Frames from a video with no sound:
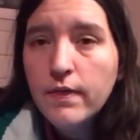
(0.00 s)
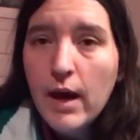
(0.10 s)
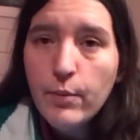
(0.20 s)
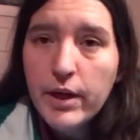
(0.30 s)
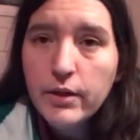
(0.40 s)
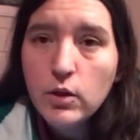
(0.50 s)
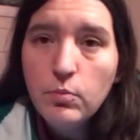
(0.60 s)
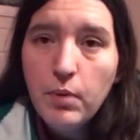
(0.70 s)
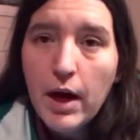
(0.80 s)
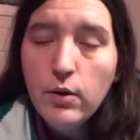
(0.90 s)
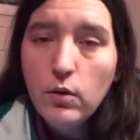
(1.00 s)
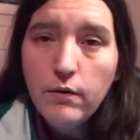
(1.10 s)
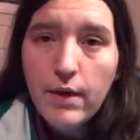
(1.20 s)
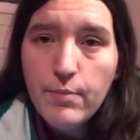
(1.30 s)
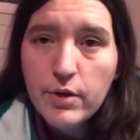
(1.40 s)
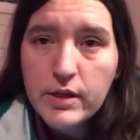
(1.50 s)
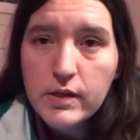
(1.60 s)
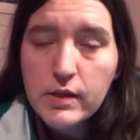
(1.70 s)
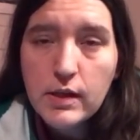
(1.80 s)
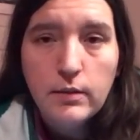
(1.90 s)
That way you can buy all of their
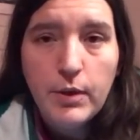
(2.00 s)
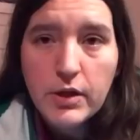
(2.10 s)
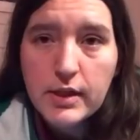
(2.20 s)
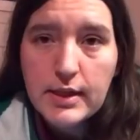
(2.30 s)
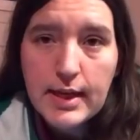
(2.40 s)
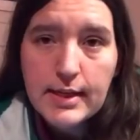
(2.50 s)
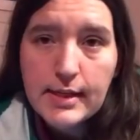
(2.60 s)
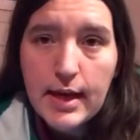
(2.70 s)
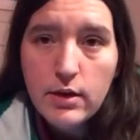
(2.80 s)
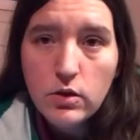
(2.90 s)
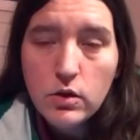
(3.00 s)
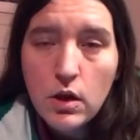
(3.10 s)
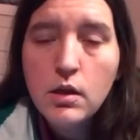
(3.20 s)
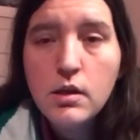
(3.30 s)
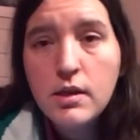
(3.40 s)
presents in the Boxing Day sales,